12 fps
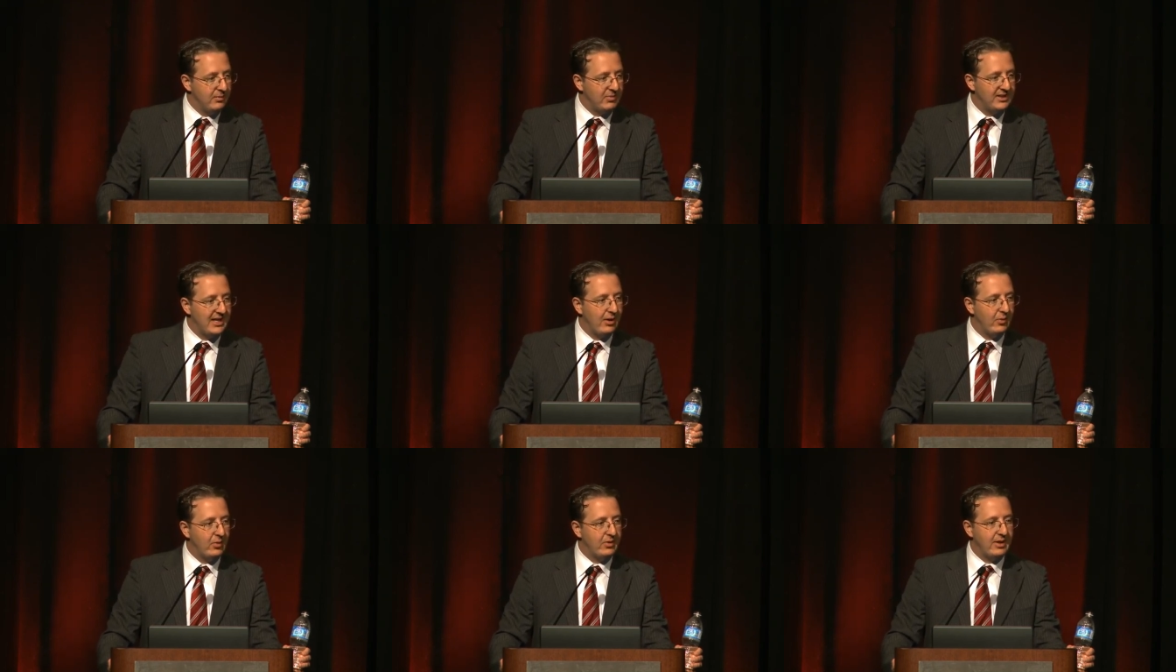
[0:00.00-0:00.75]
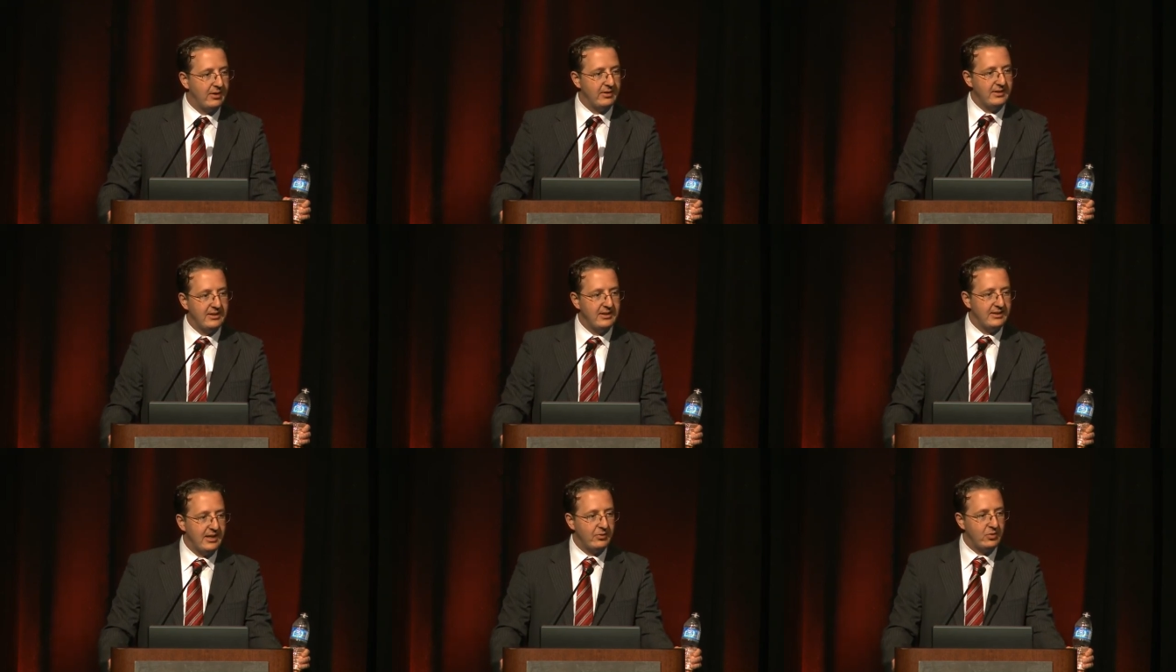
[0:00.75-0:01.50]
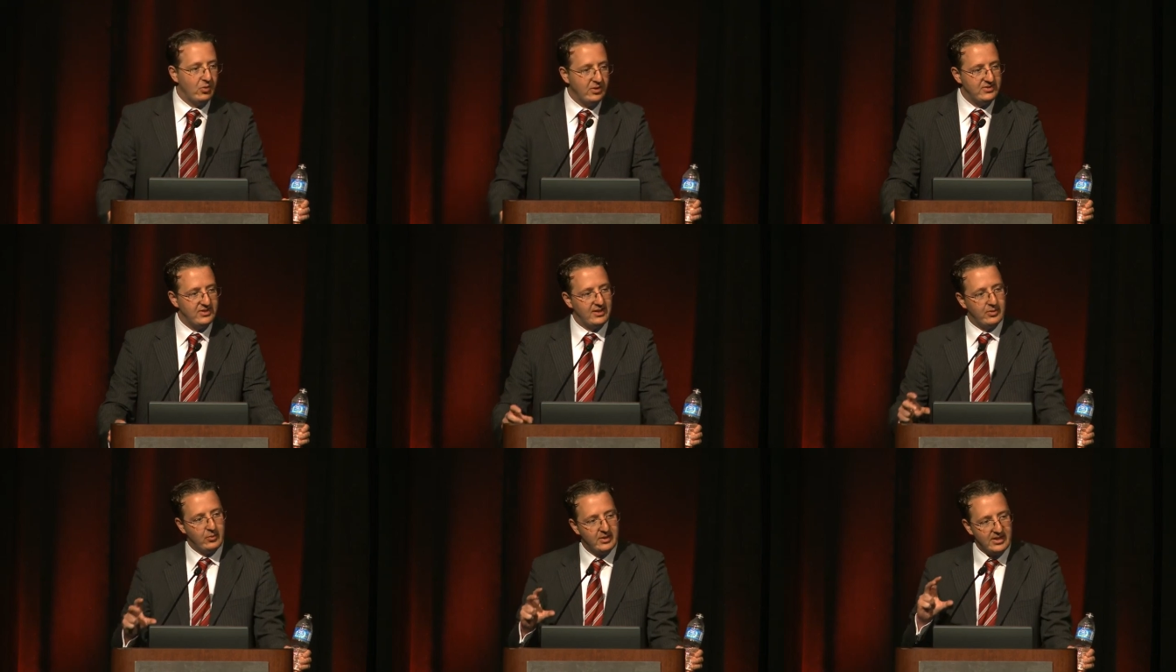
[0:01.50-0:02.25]
But now notice
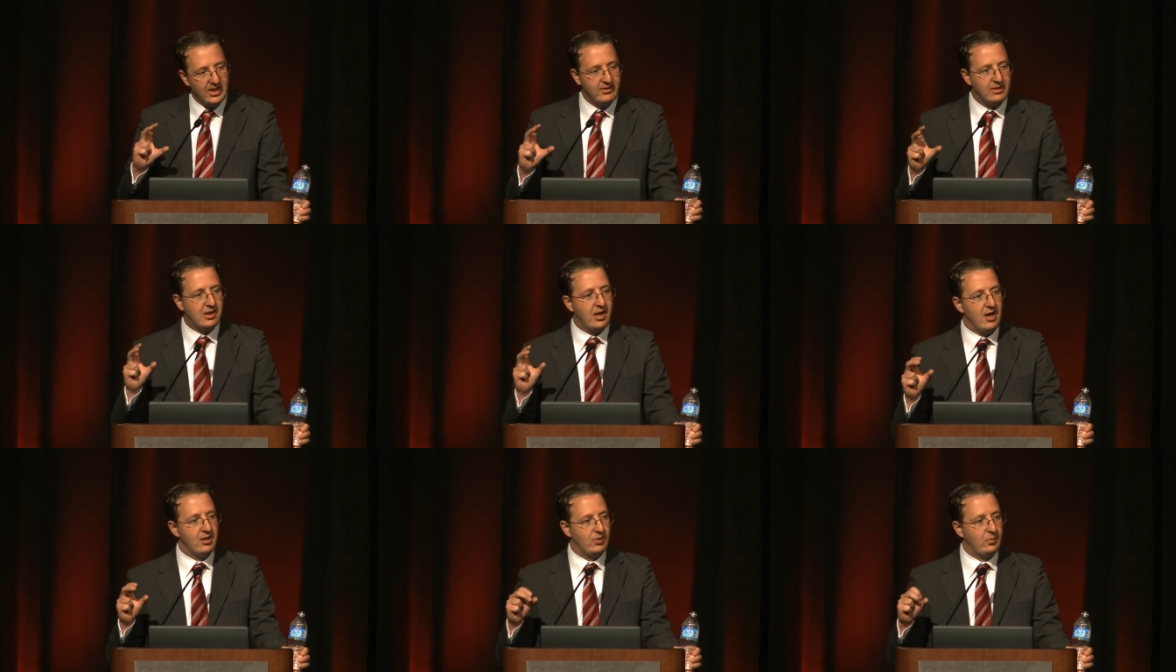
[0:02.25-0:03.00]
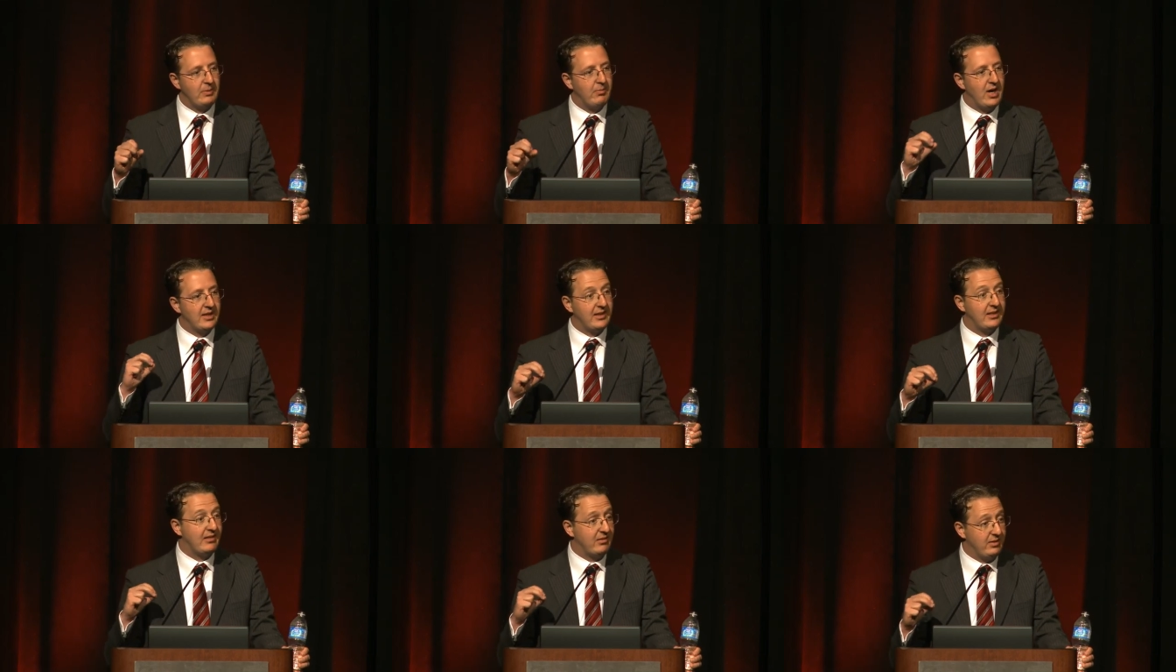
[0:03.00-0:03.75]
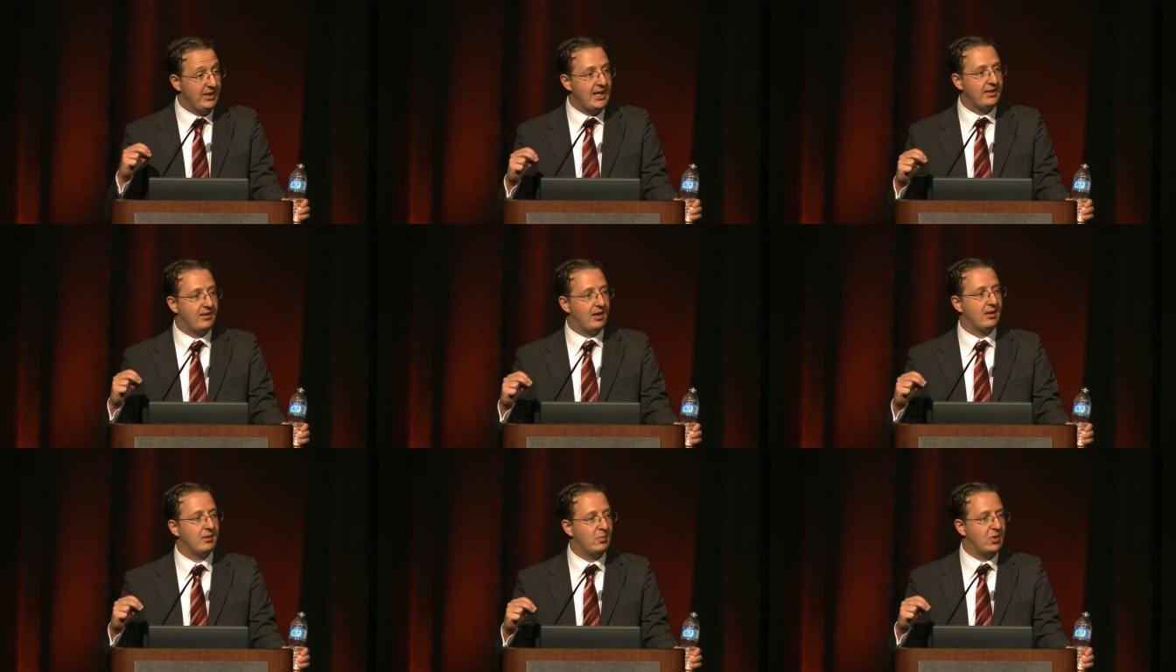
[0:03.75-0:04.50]
that when the other collar, we bought the
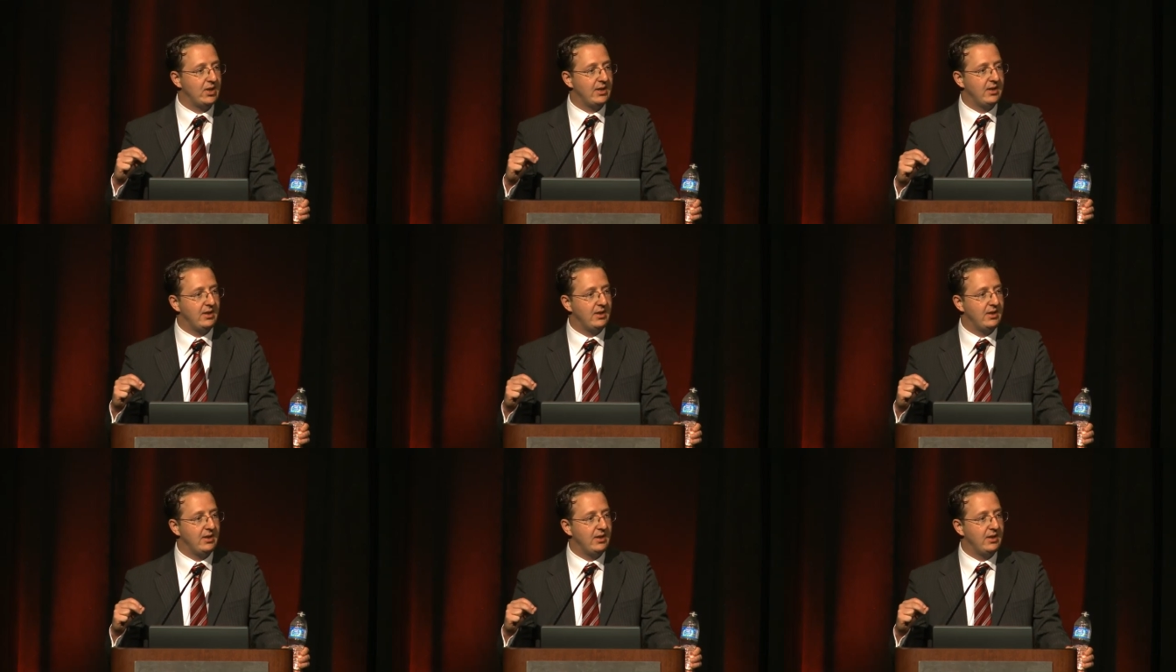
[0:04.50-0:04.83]
$38 put.